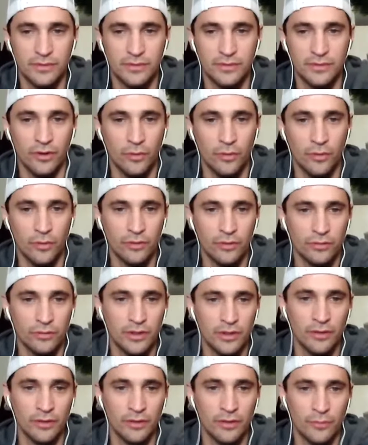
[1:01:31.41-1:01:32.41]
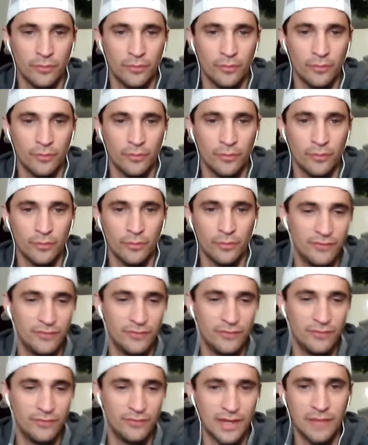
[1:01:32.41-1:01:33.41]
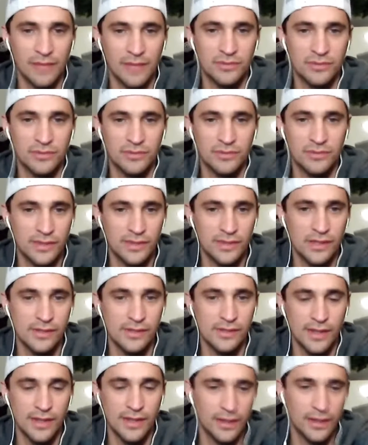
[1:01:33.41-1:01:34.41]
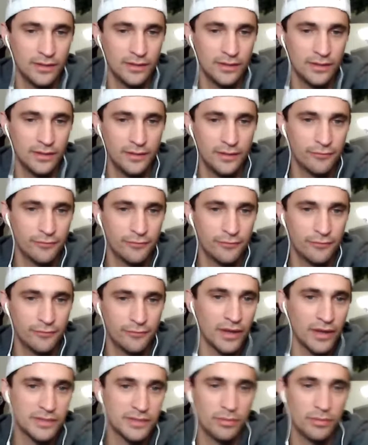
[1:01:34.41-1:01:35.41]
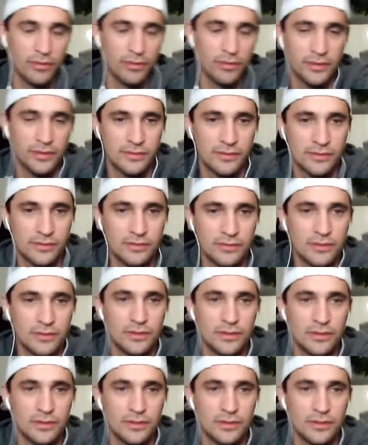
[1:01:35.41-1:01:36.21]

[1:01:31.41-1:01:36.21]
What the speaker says: when you're dealing with different types of whiskeys and different price points.